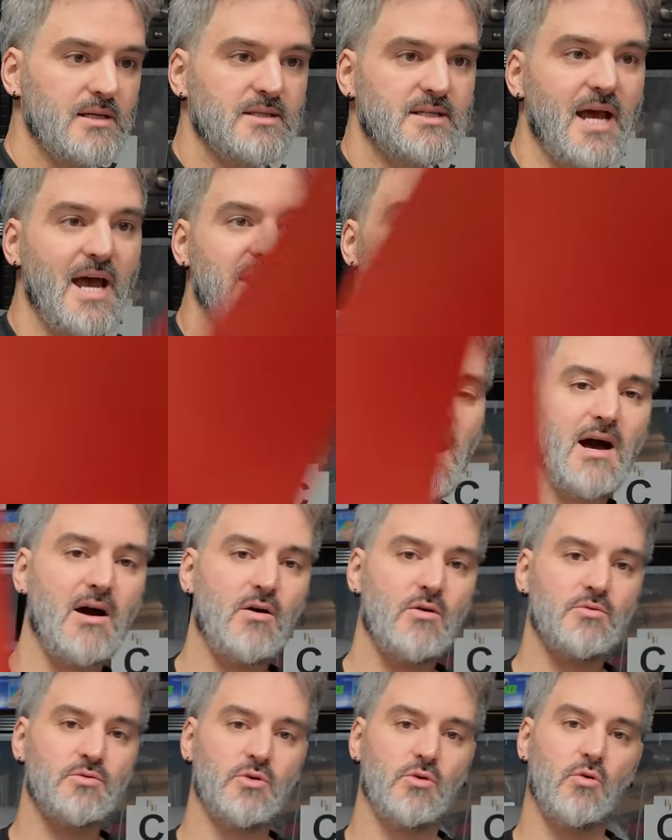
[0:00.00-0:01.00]

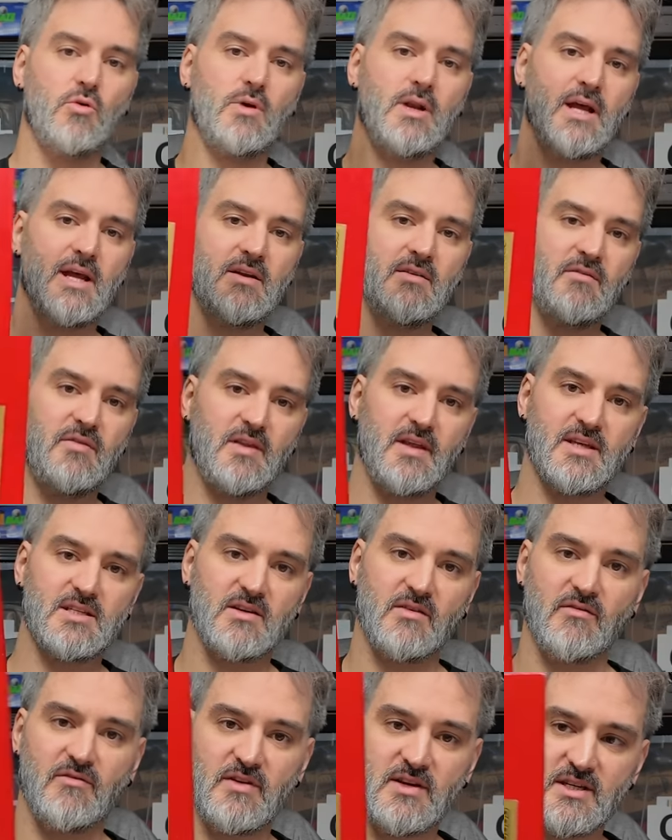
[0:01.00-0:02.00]
£10 all in for this
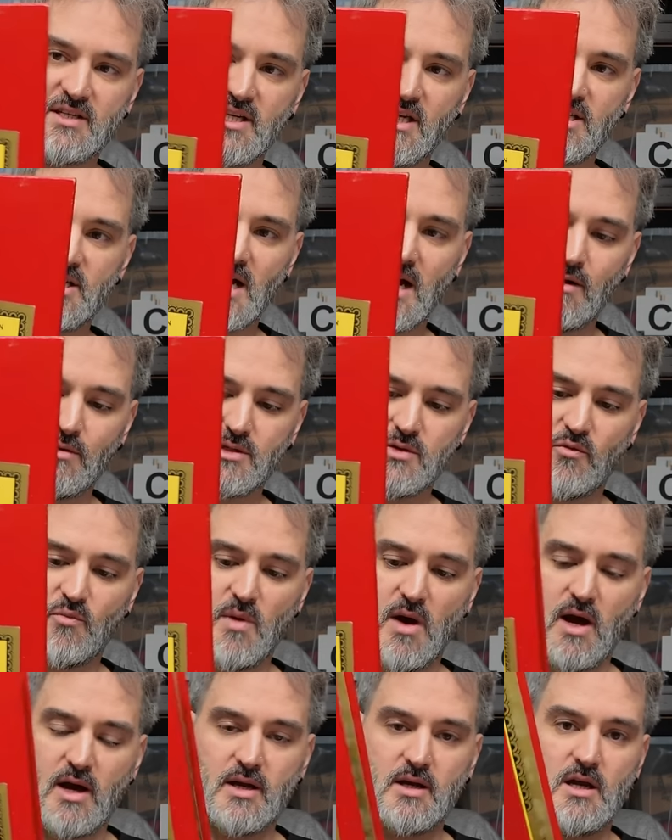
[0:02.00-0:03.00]
vintage House of
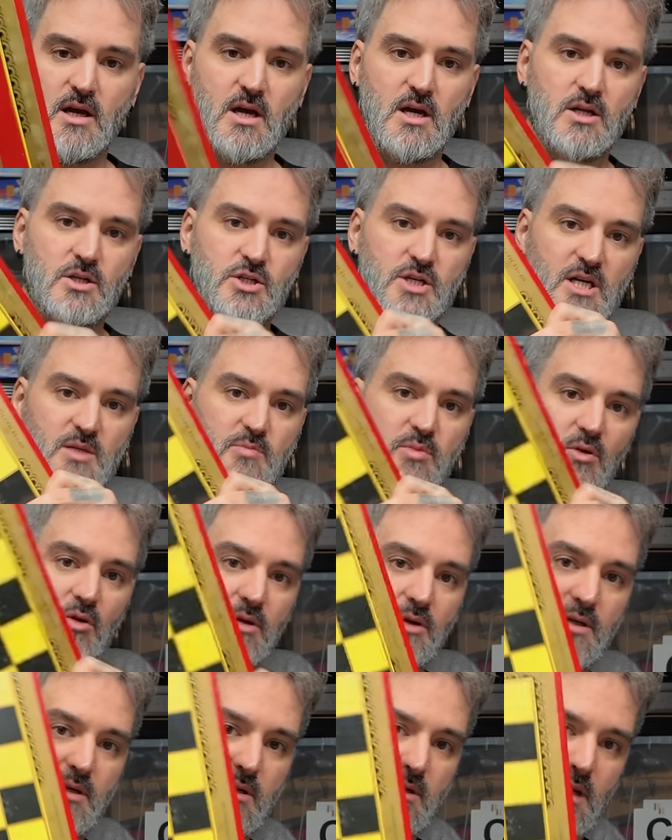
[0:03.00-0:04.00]
Martin
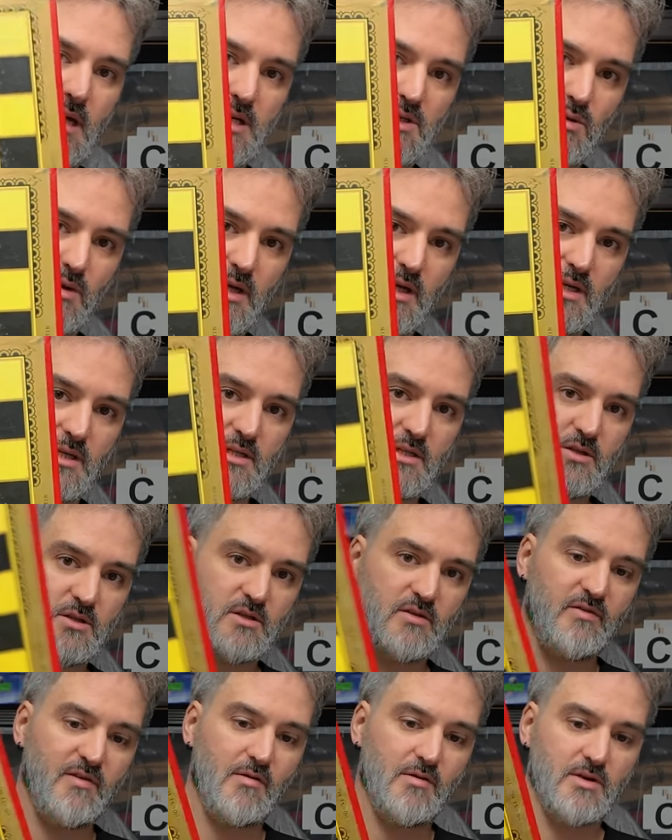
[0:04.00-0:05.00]
chessboard. That's all it is.
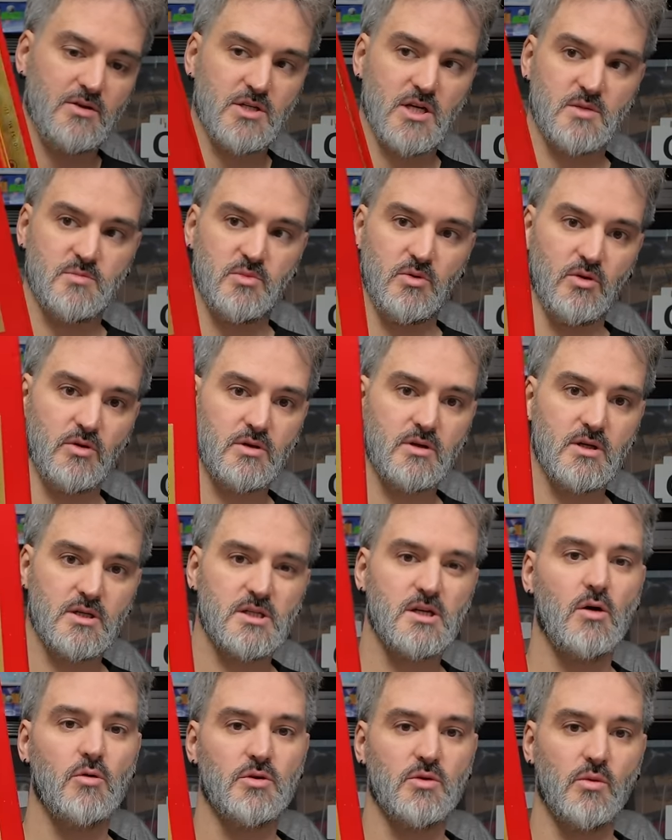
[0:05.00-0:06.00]
Just a folding chessboard.
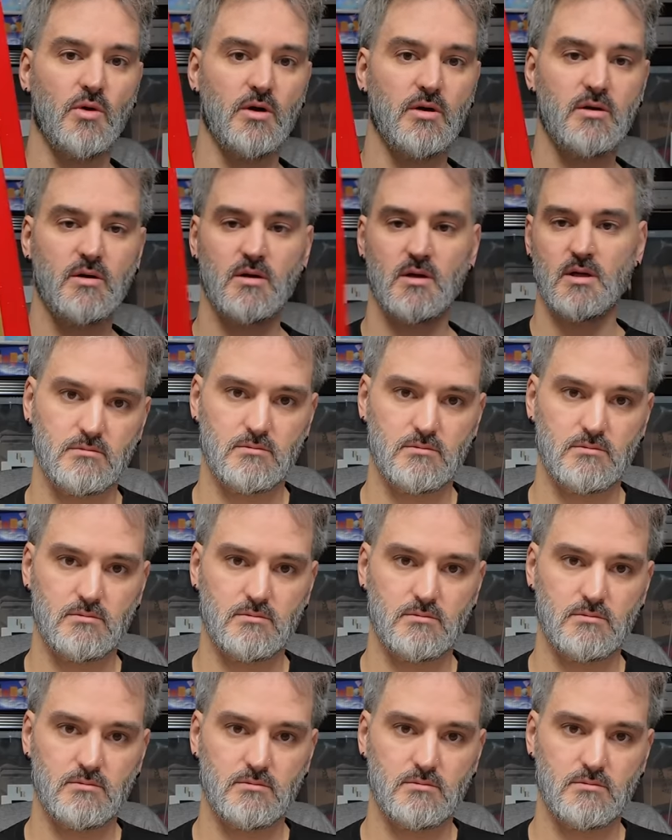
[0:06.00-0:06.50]
It's an older one.